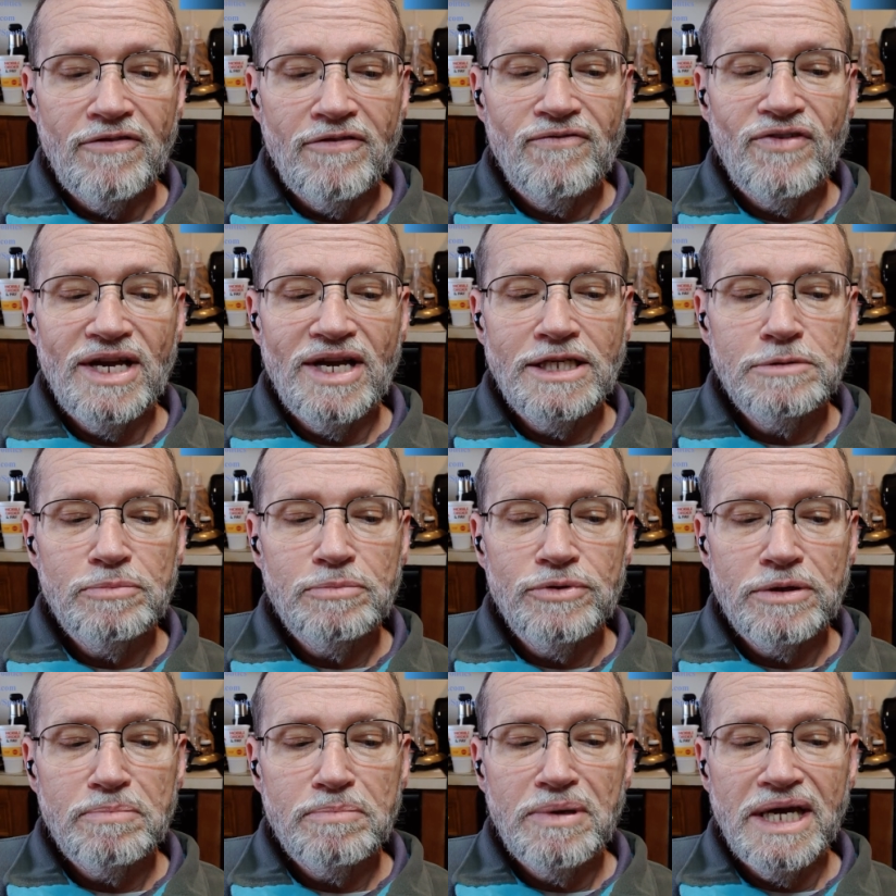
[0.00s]
I have a
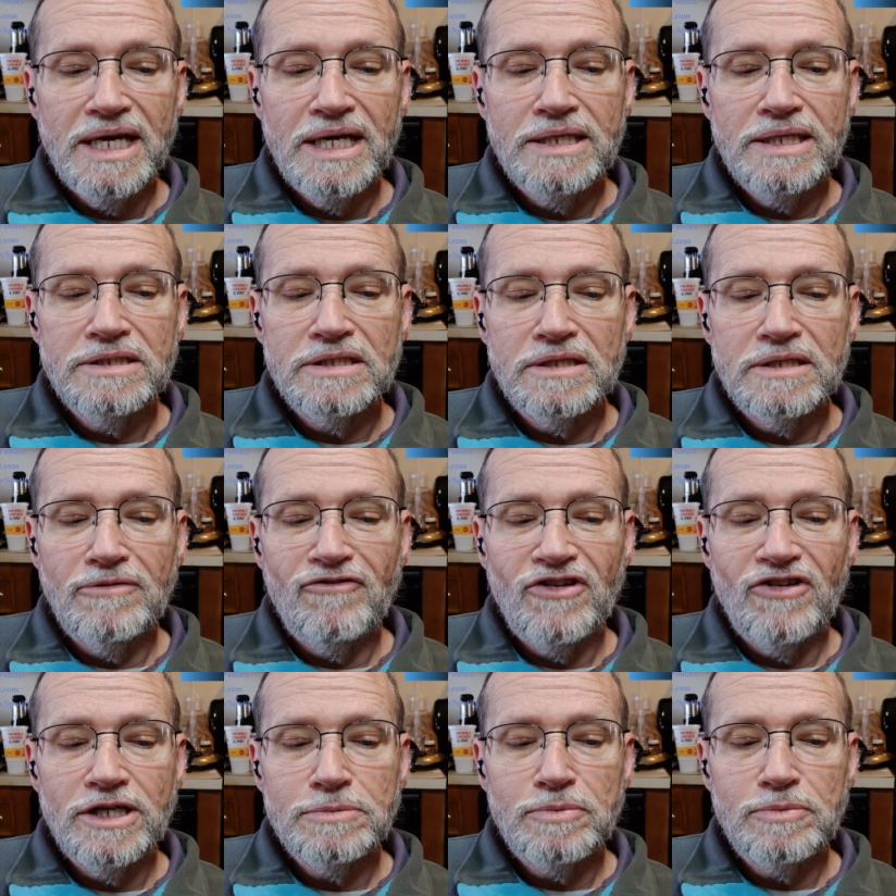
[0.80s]
Facebook
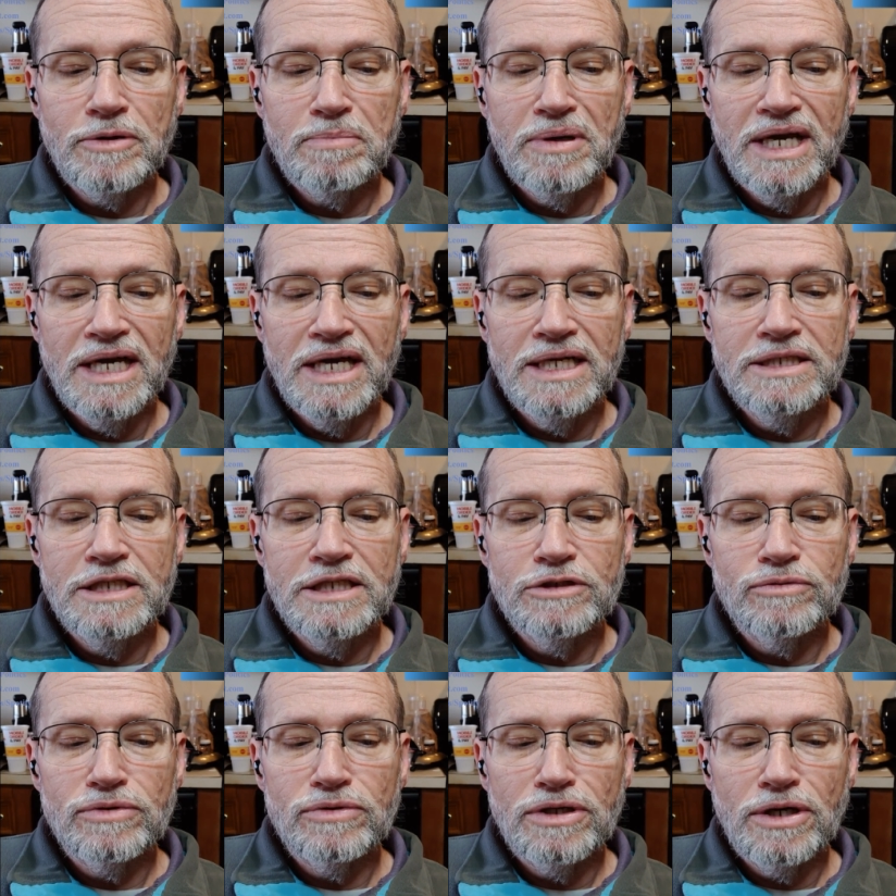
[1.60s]
page. The Facebook
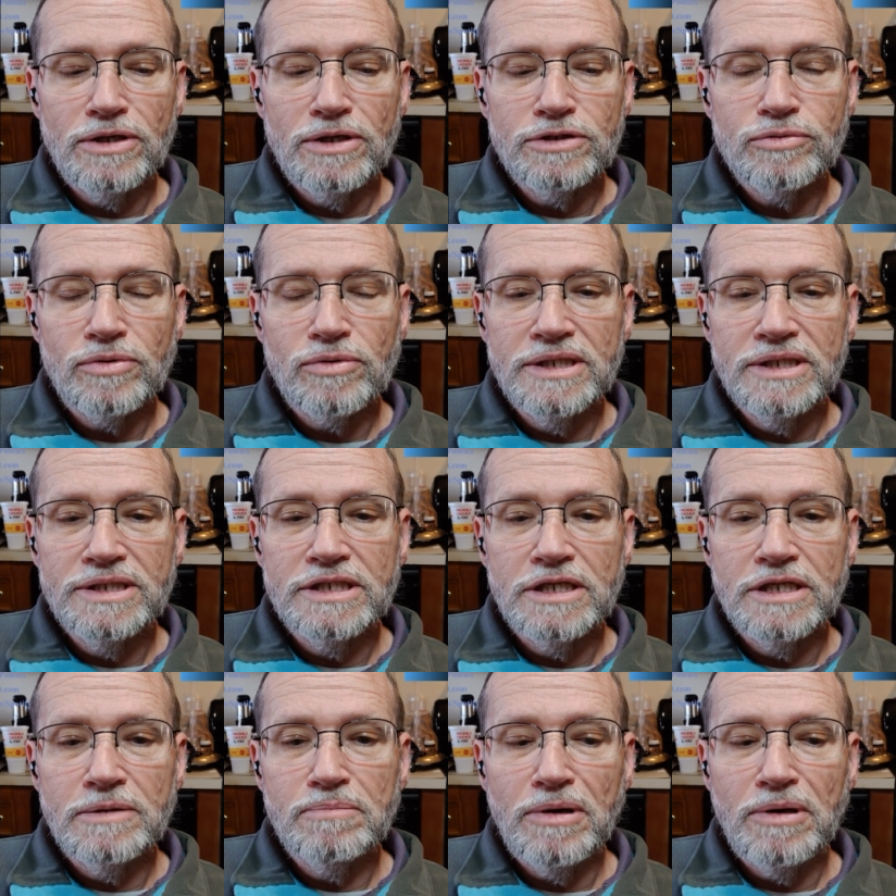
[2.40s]
page is Kurt's
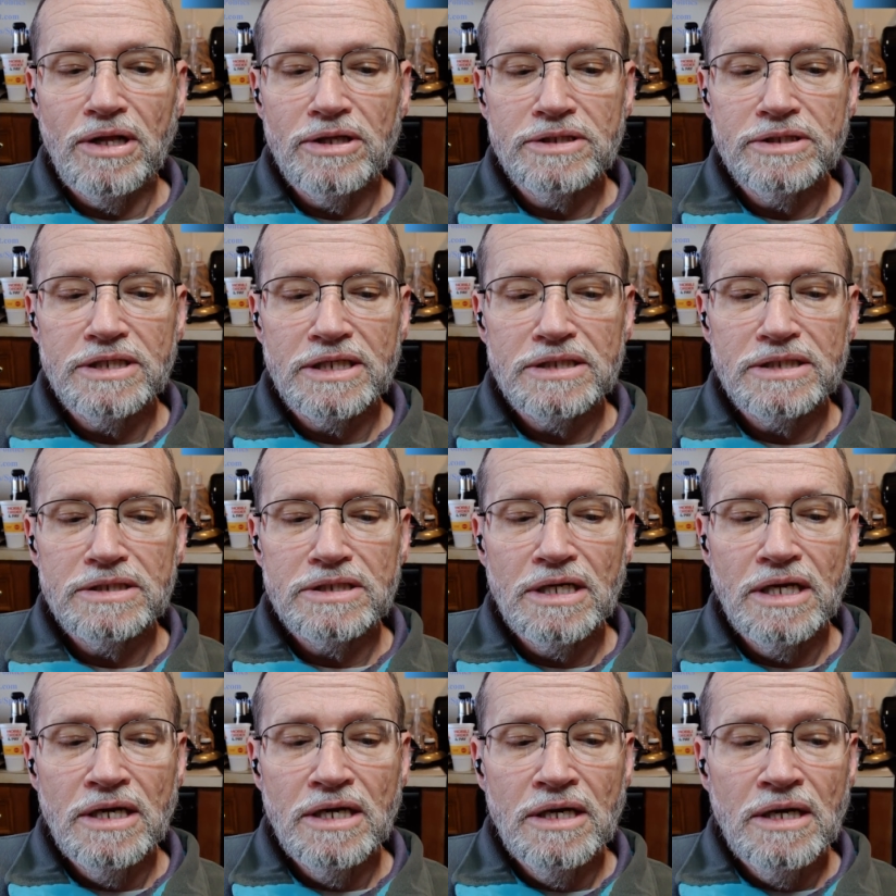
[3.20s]
Religion and
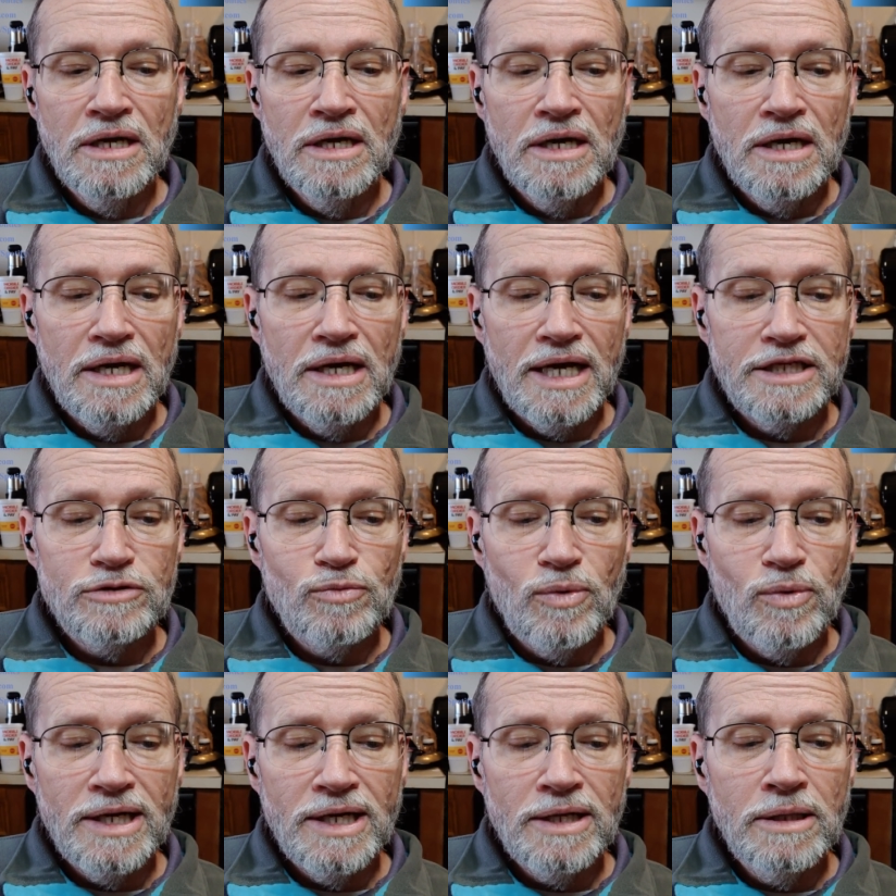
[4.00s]
Politics
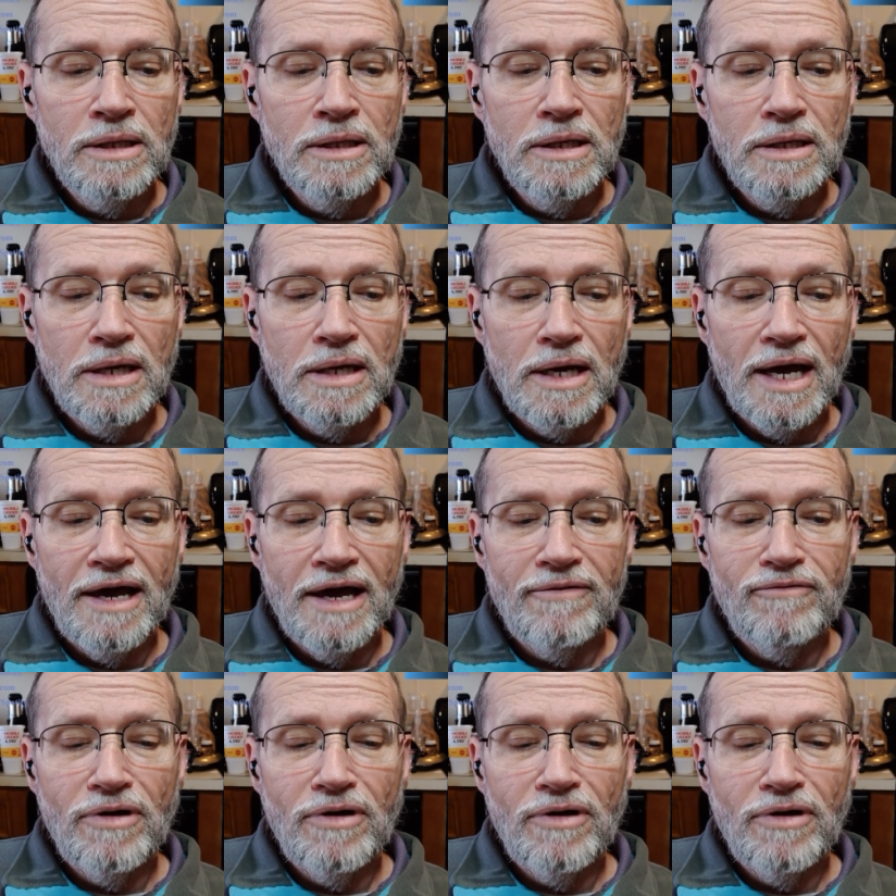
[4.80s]
as well.